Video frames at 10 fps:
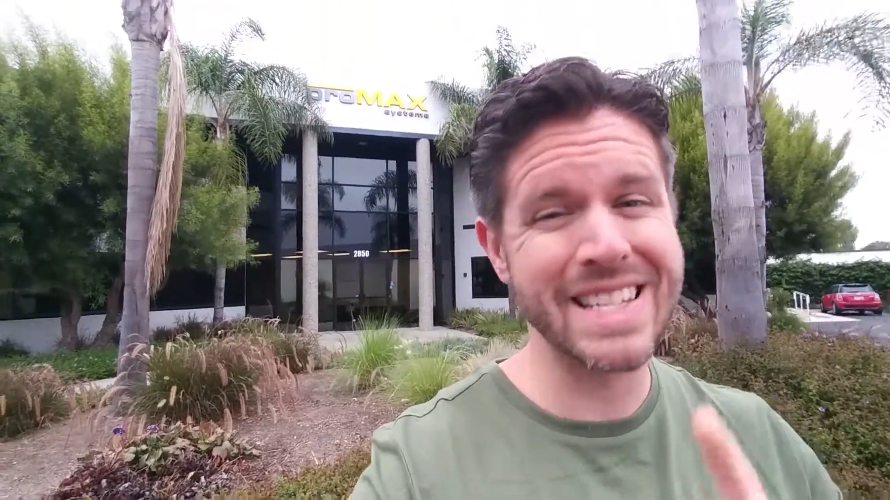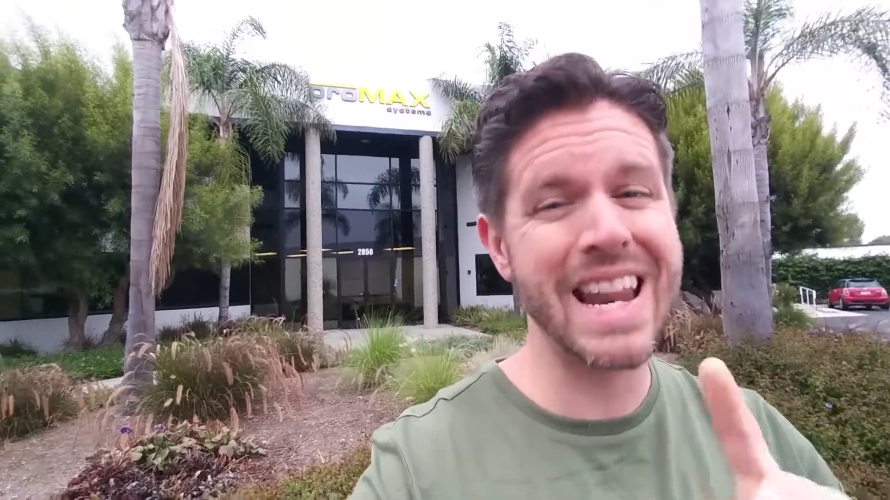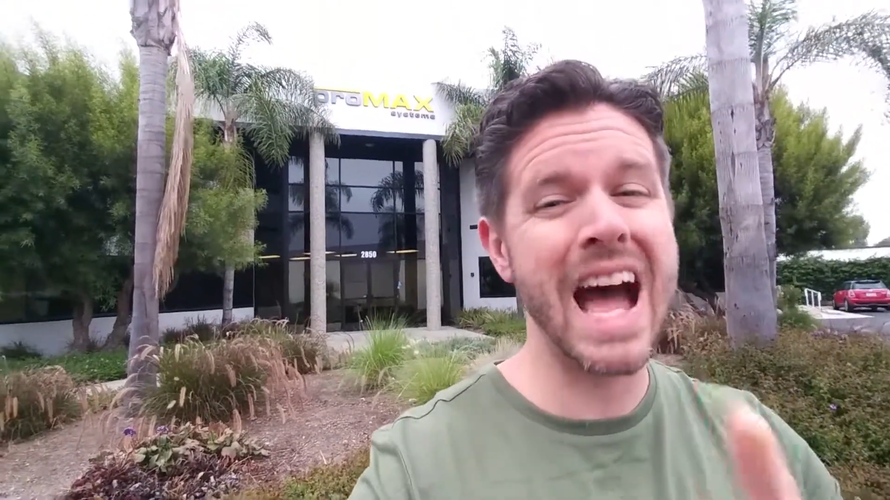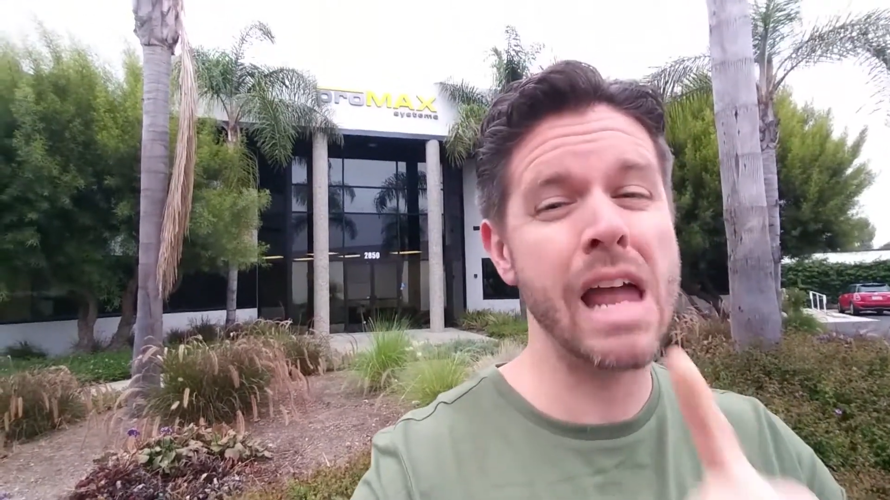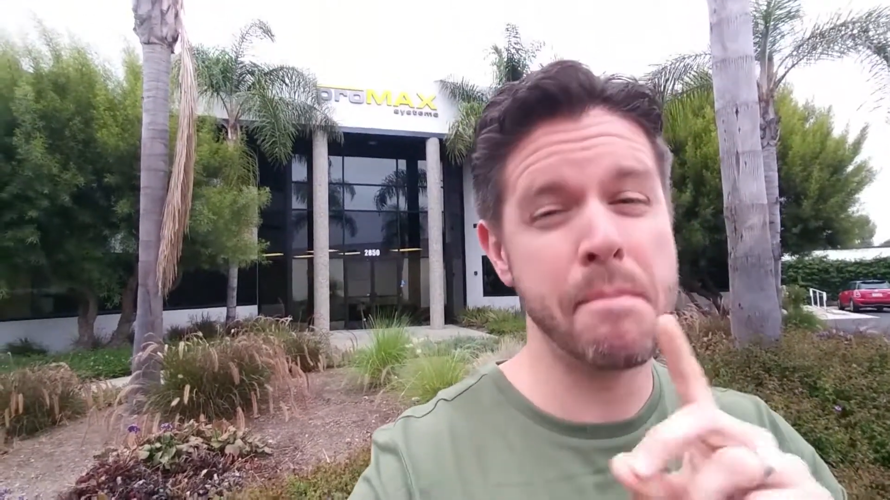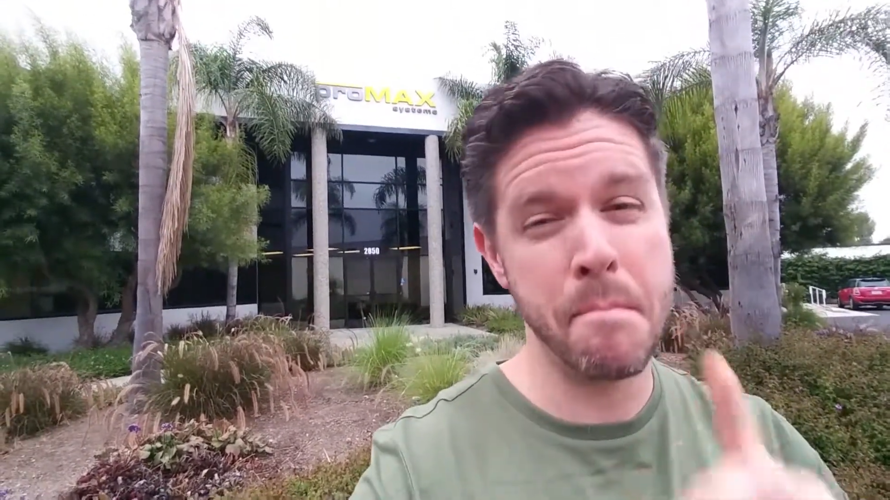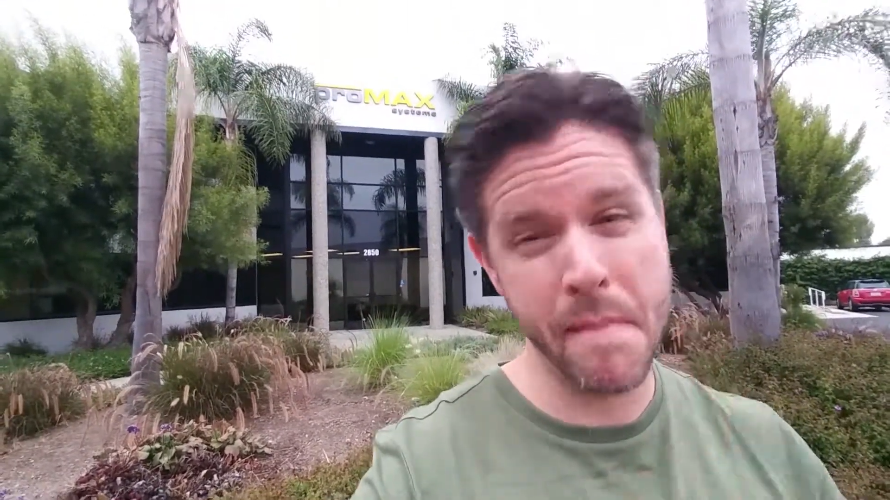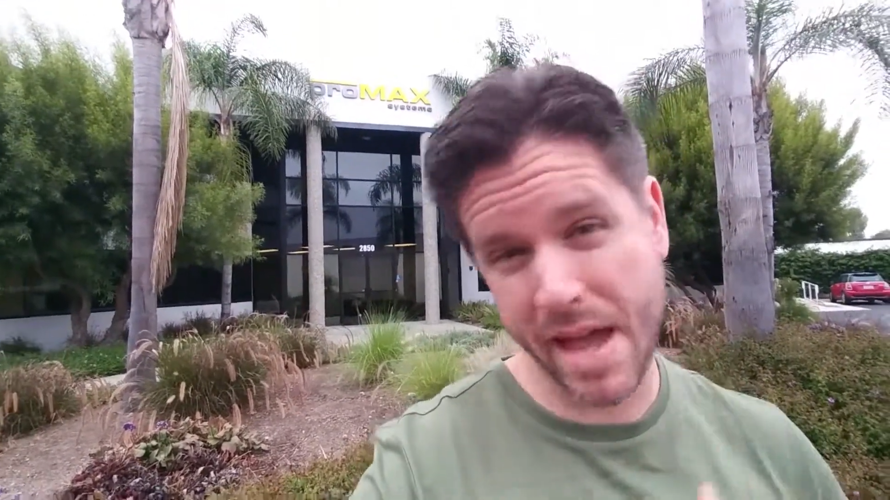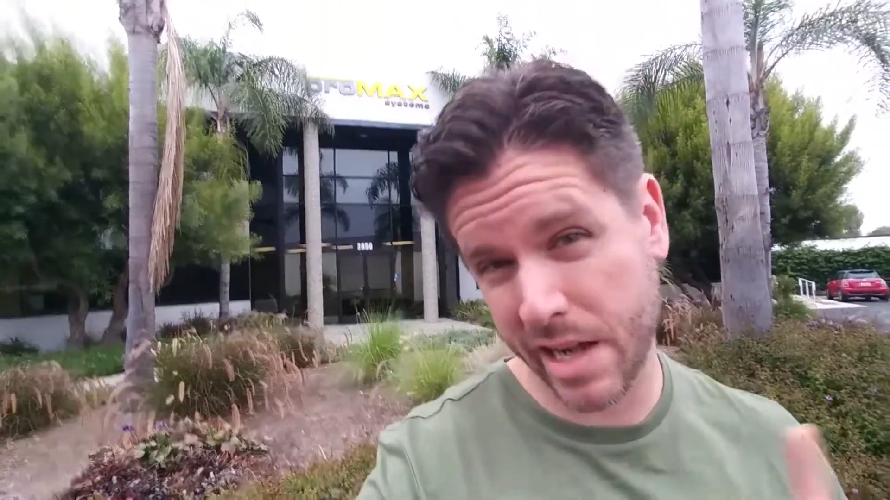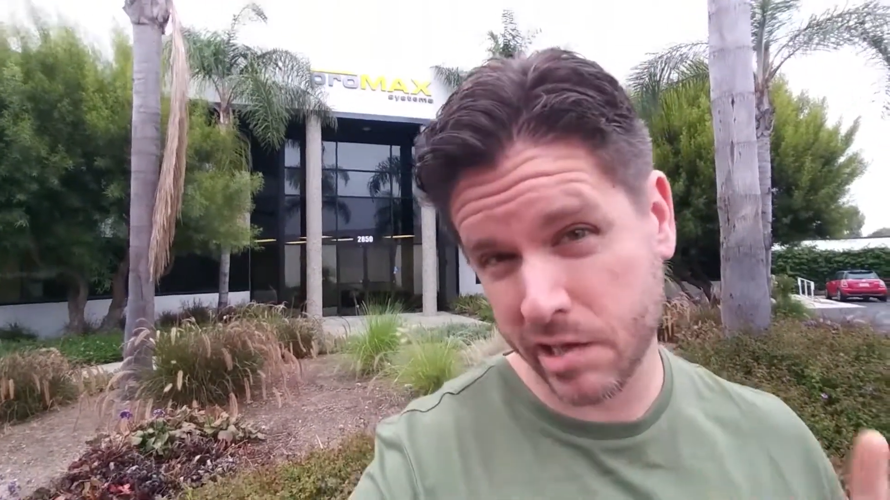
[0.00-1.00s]
not
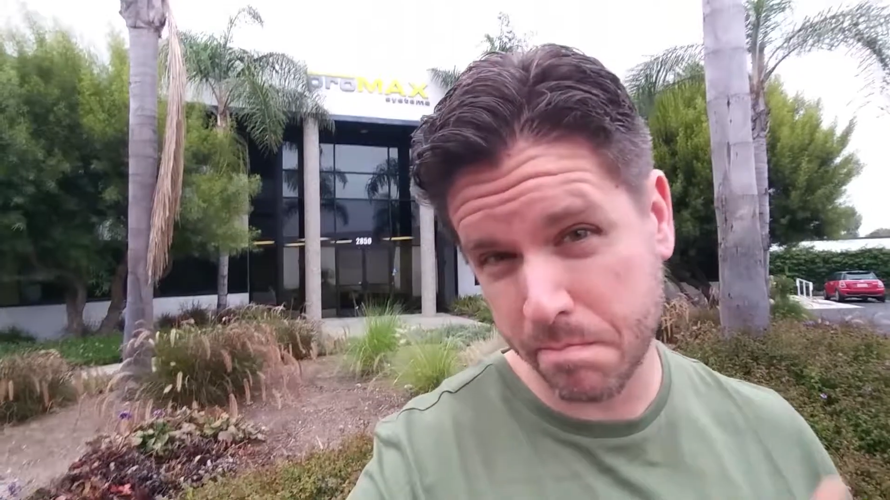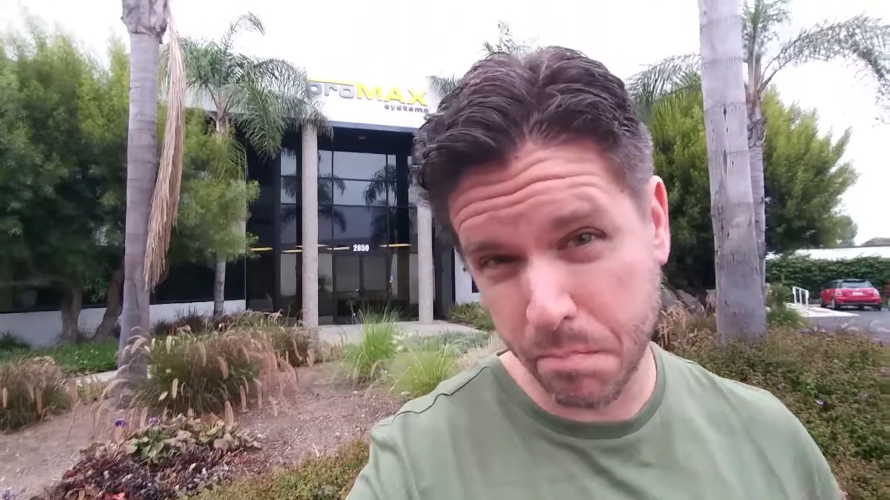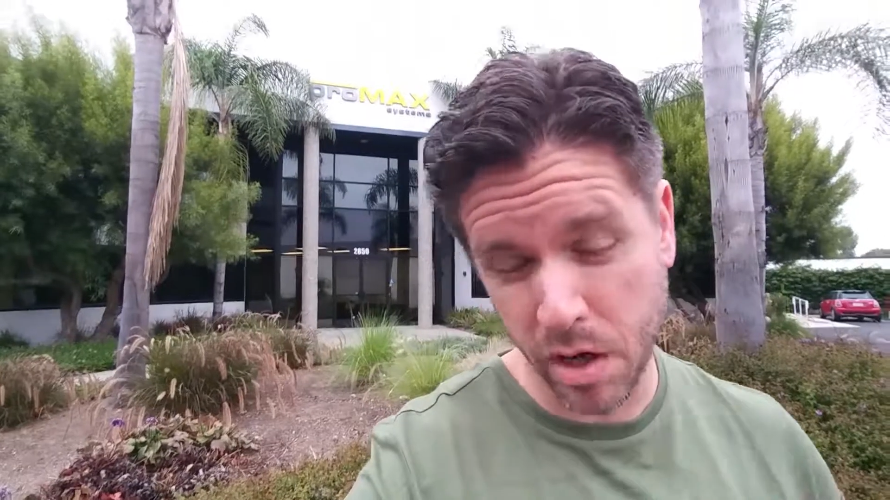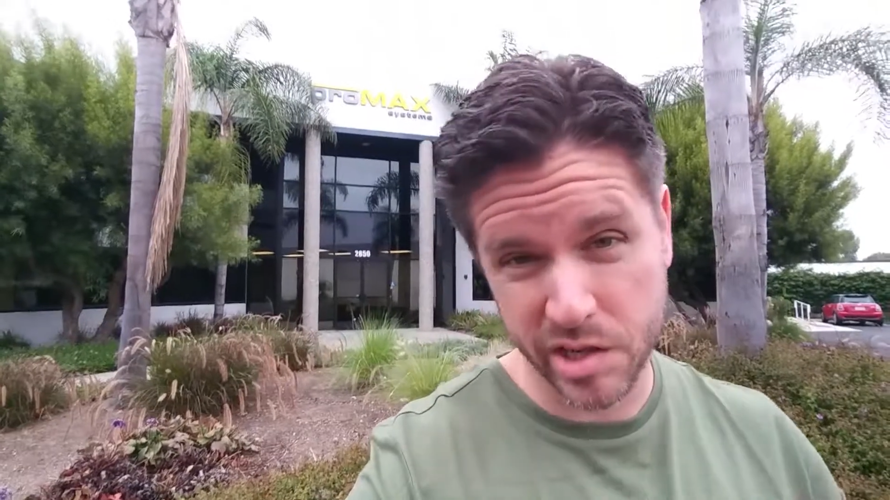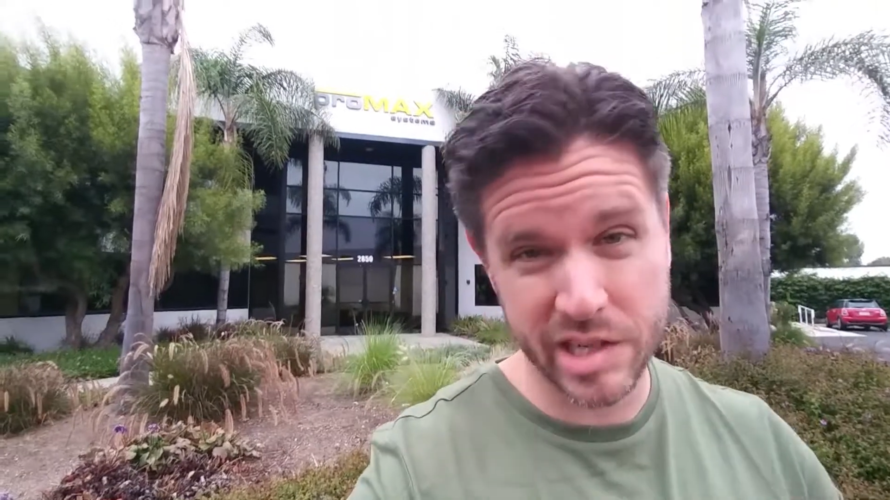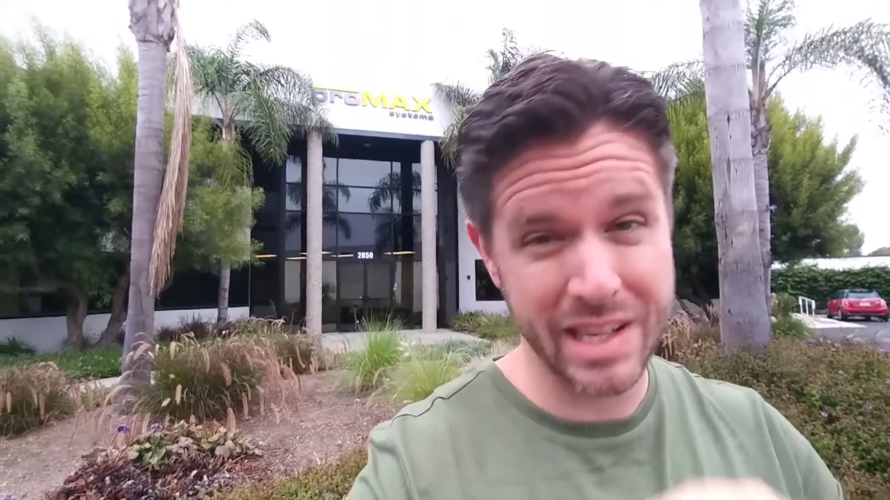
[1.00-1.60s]
max burst.